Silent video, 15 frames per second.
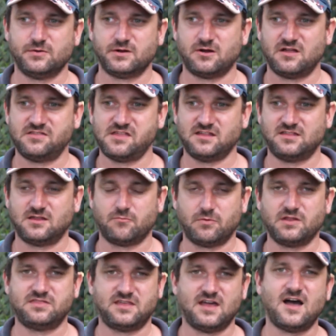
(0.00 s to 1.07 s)
and I think that
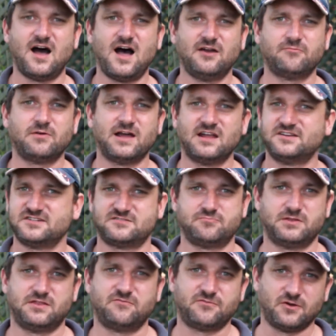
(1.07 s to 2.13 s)
with their hardware, just
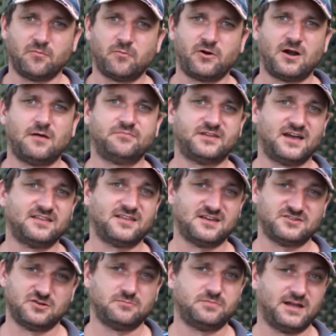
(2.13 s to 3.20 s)
with the firmware update, they
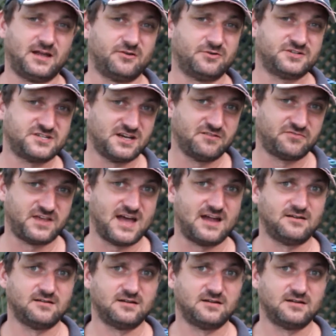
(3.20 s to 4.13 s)
should be able to achieve that.